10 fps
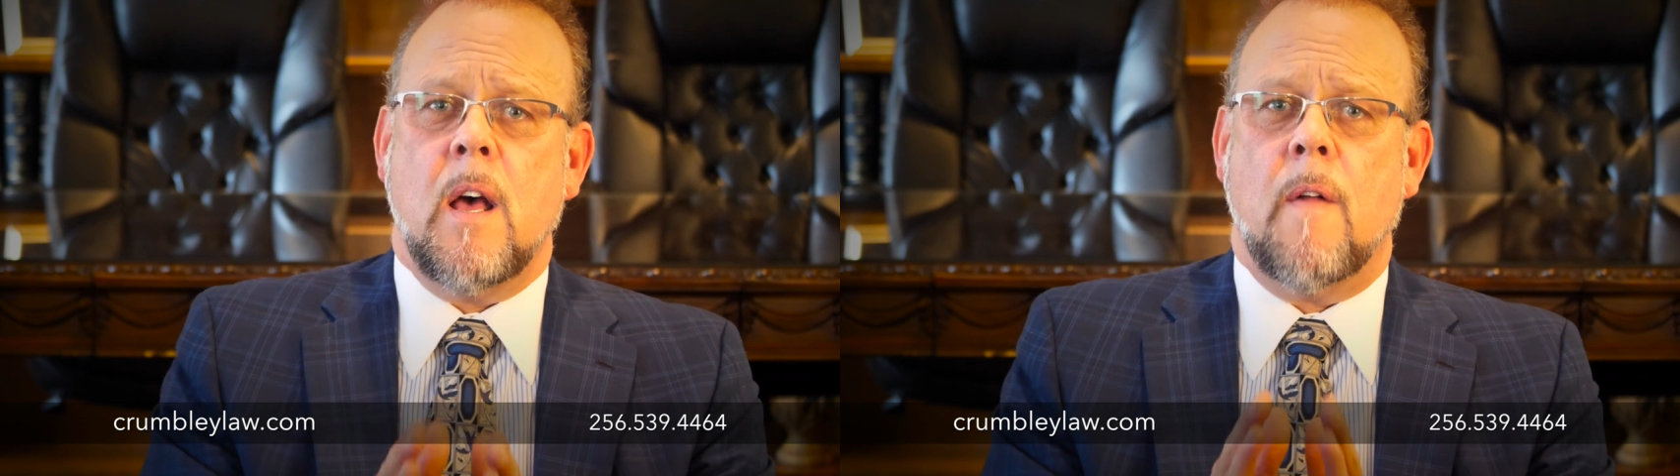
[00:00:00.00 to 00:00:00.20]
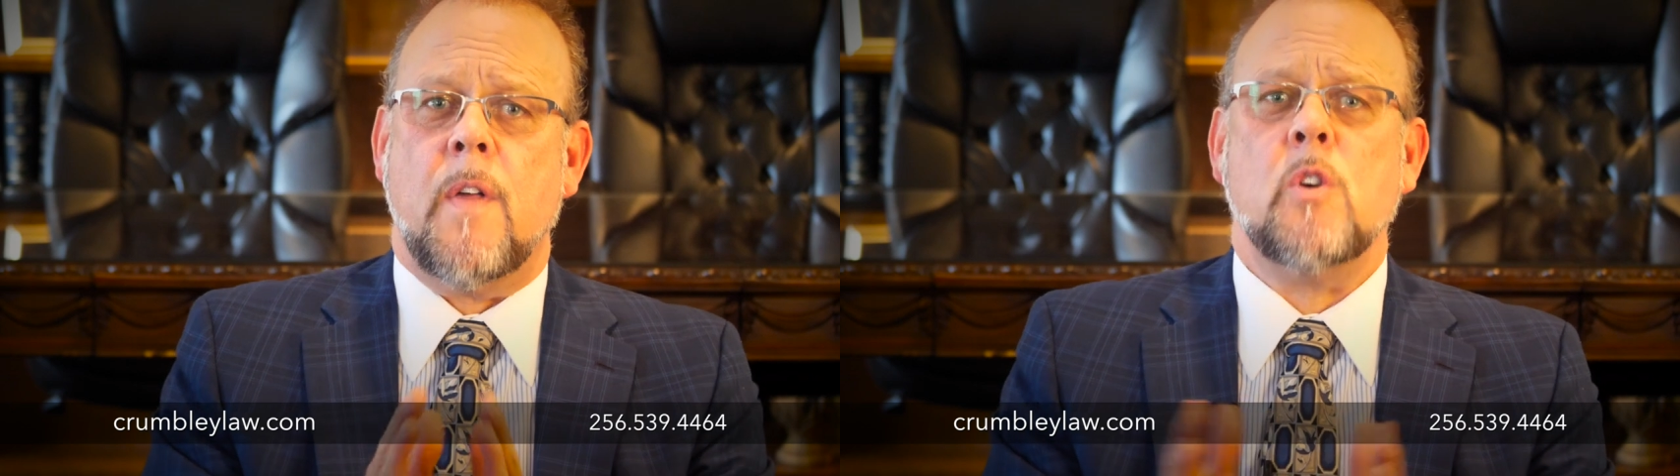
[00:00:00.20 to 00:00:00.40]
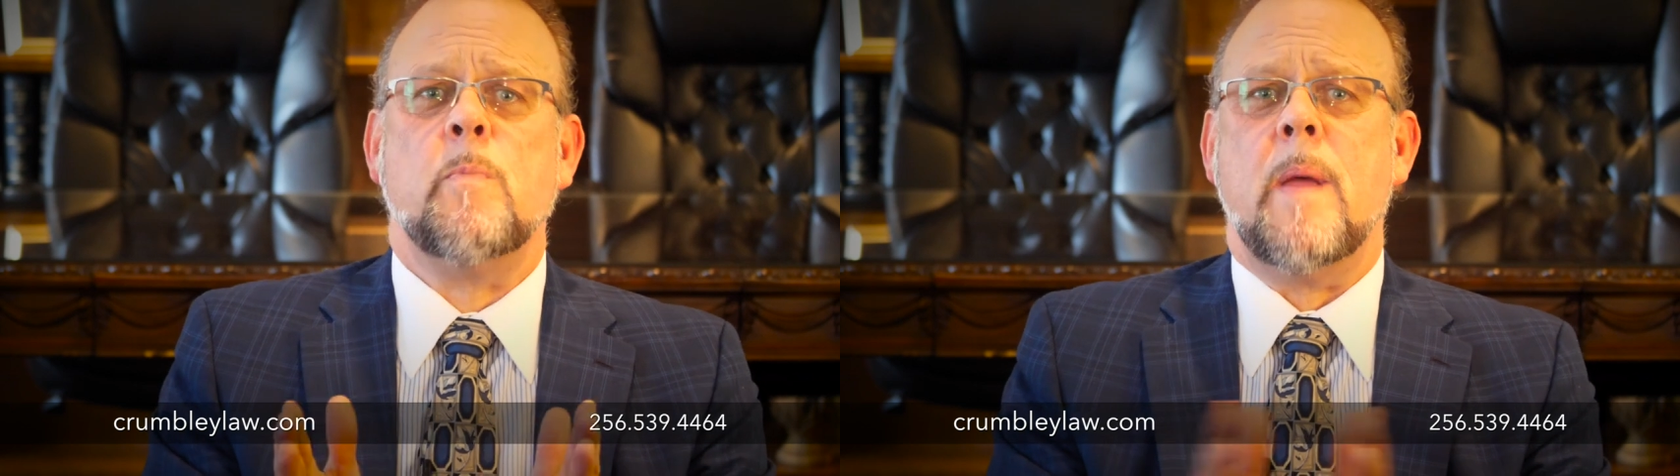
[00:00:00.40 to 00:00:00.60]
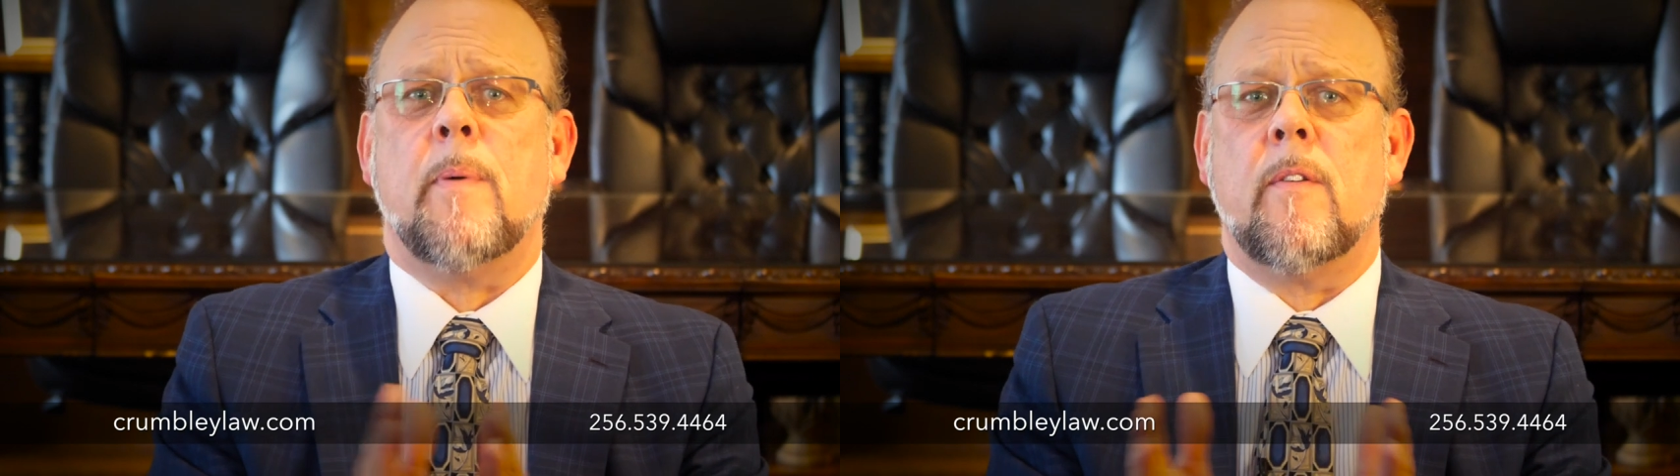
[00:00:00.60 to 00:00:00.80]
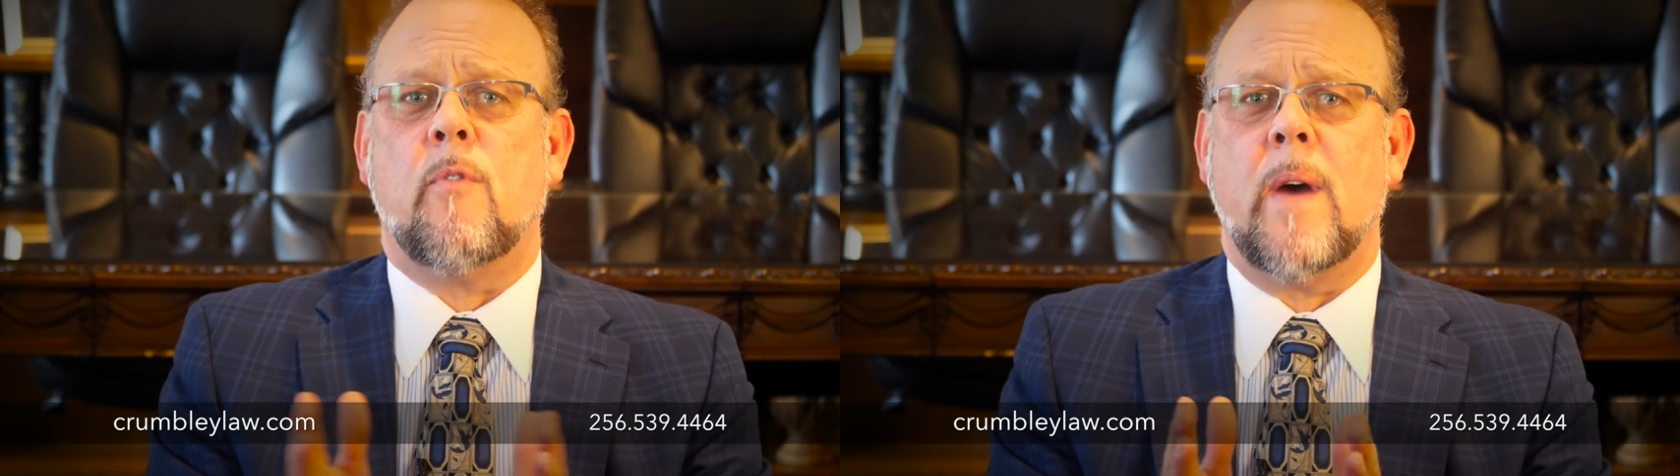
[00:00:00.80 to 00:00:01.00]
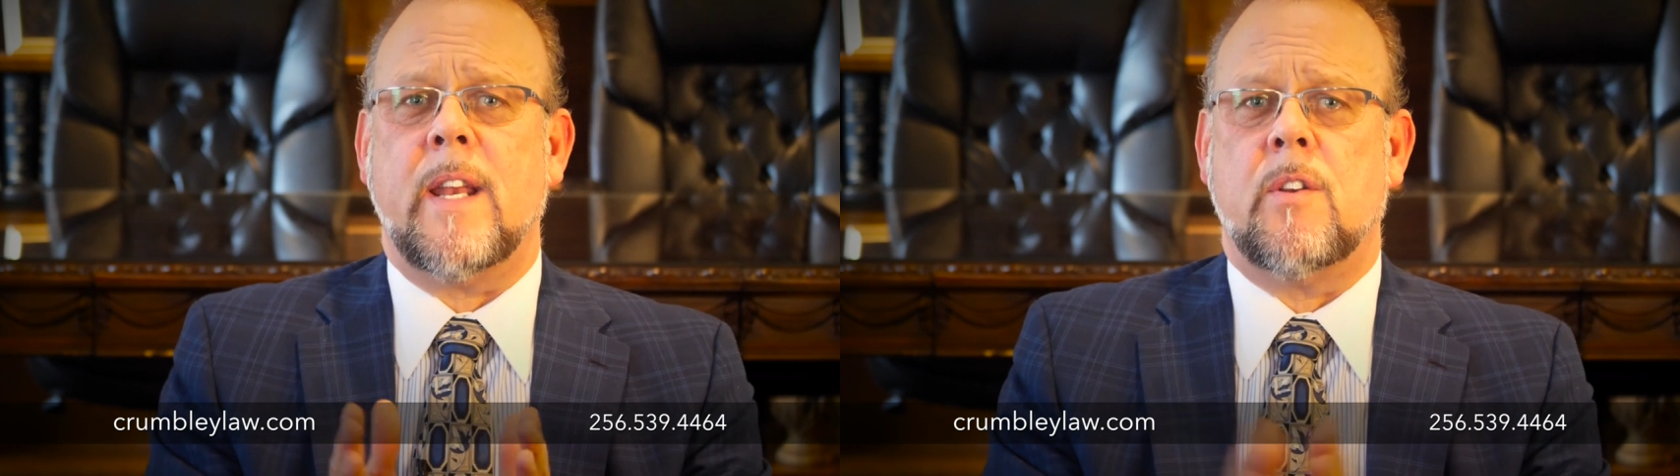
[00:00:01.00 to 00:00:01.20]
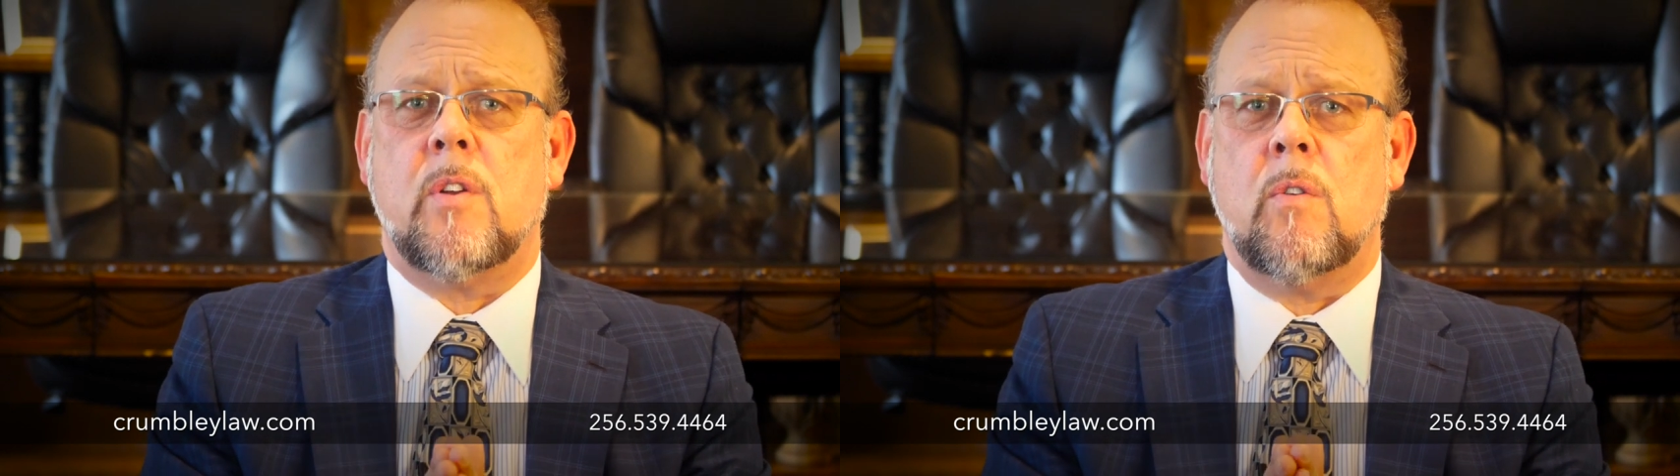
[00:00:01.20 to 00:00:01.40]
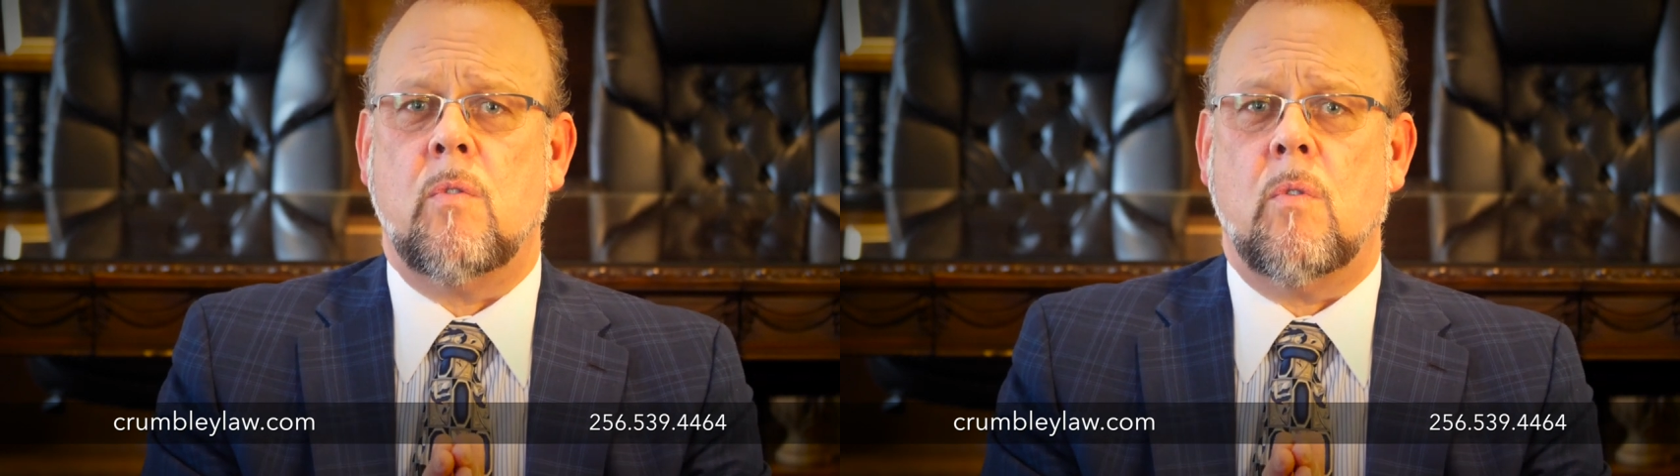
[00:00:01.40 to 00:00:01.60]
and those people have waited
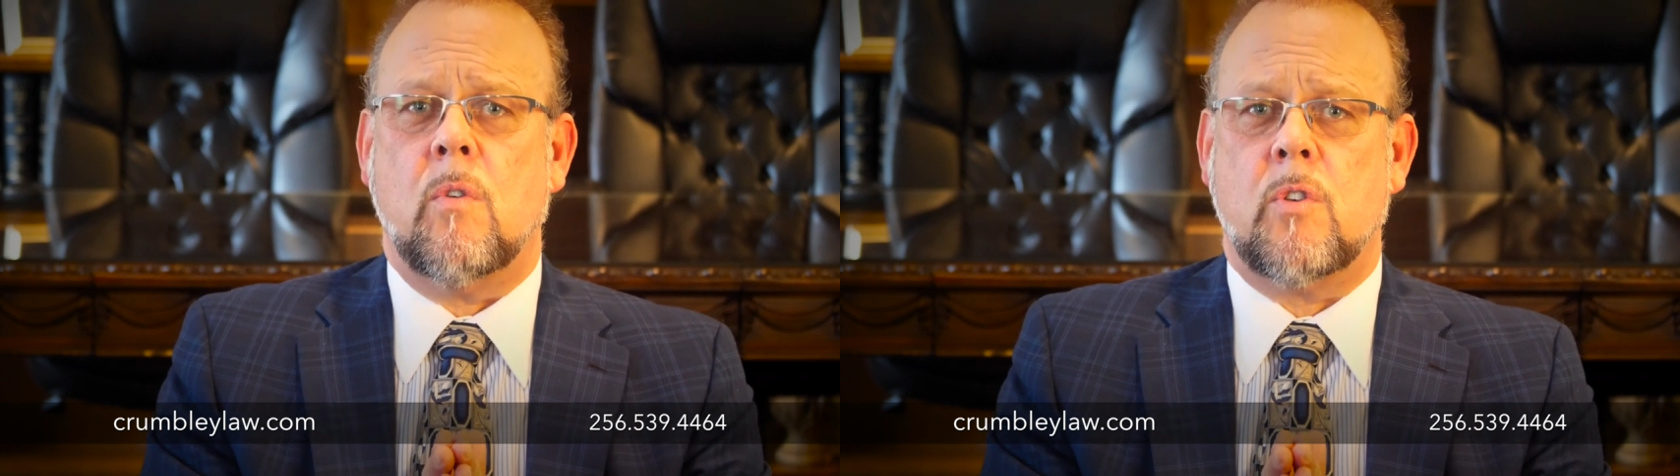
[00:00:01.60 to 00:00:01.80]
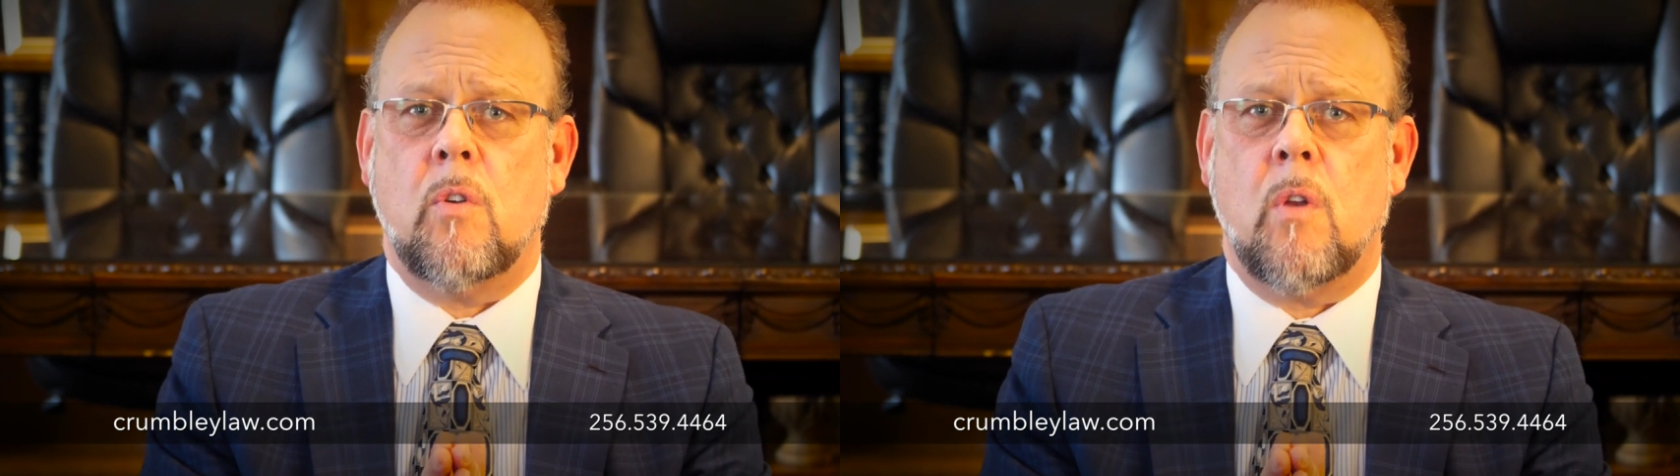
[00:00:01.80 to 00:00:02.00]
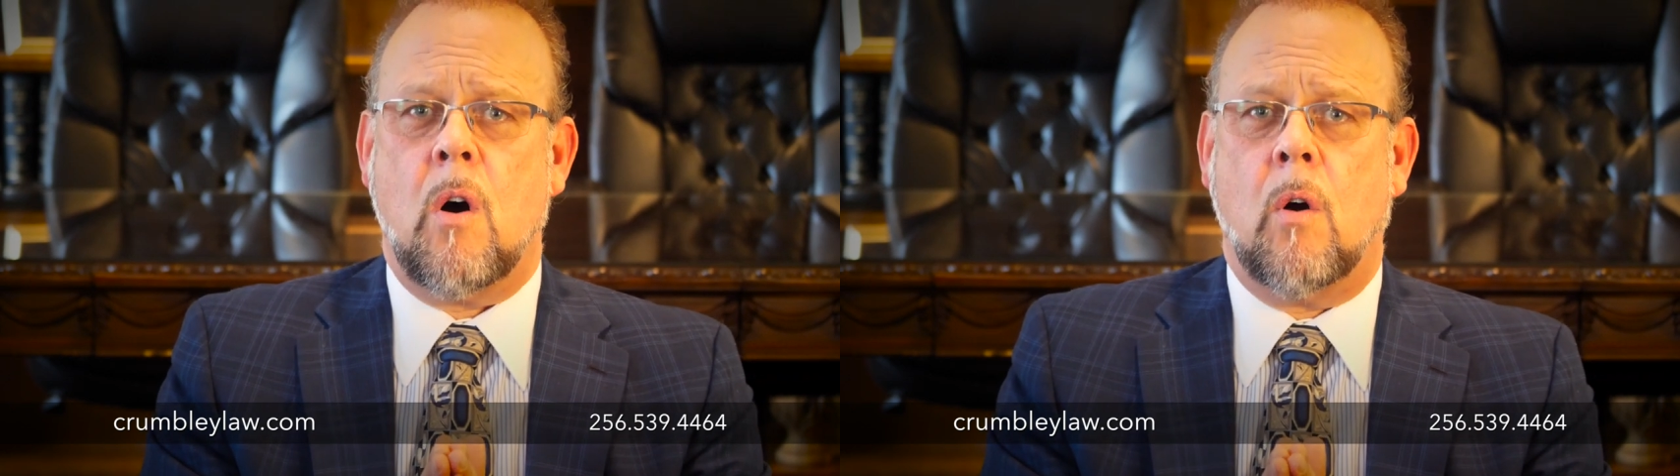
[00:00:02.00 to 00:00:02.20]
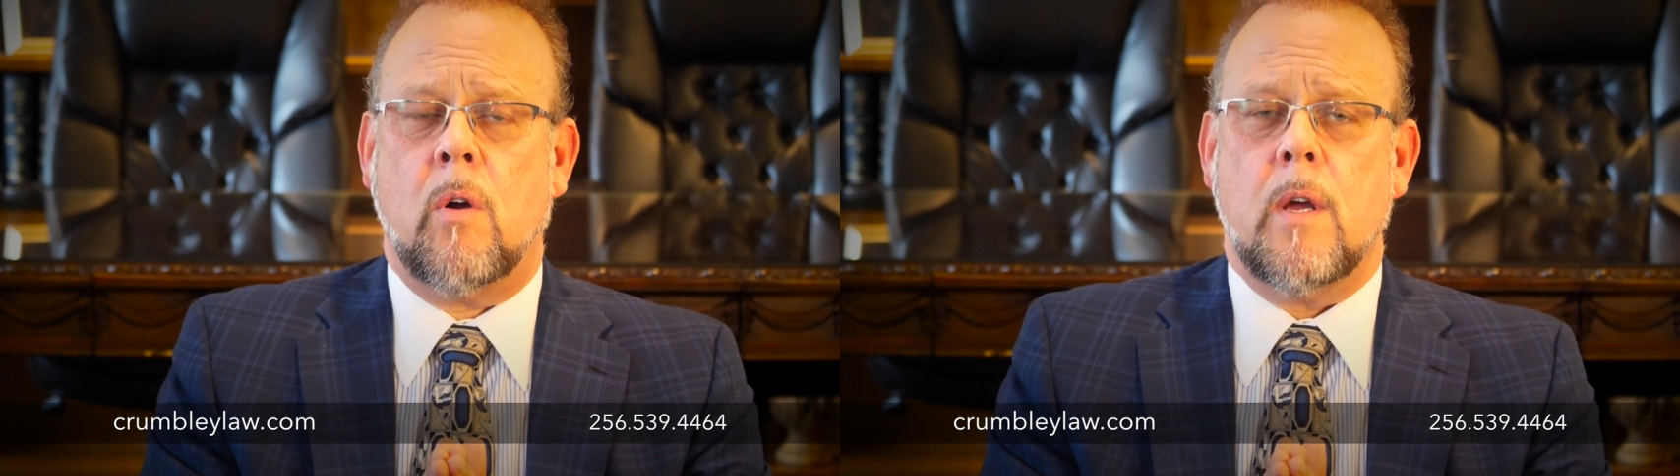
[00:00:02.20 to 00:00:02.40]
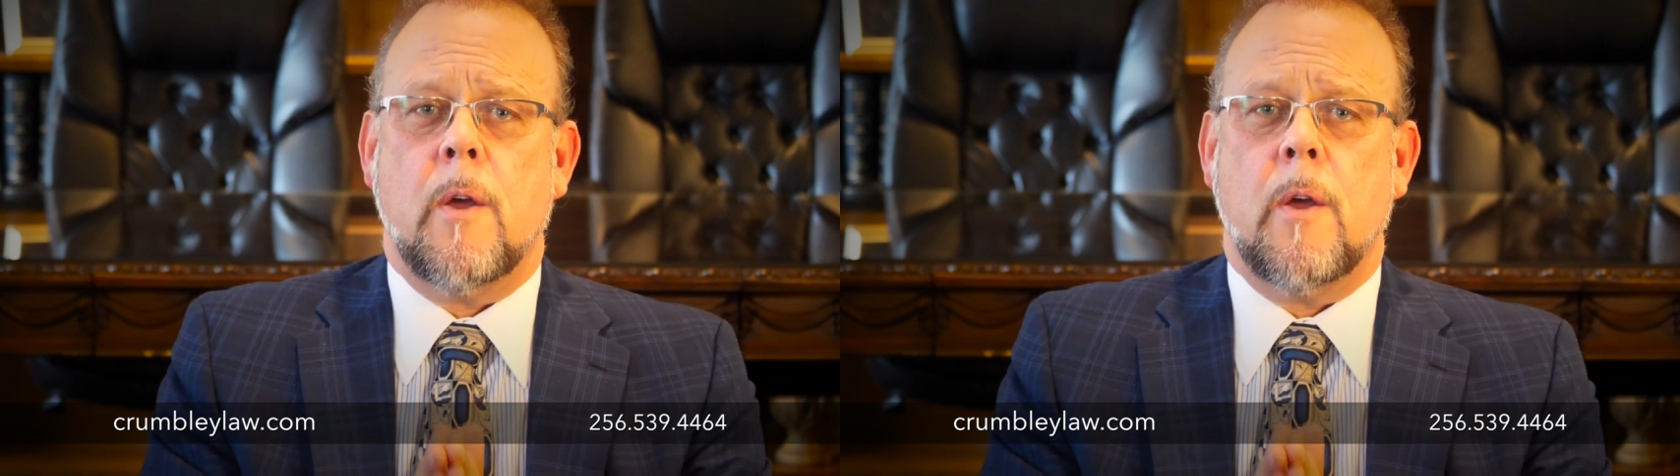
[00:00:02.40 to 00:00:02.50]
too long.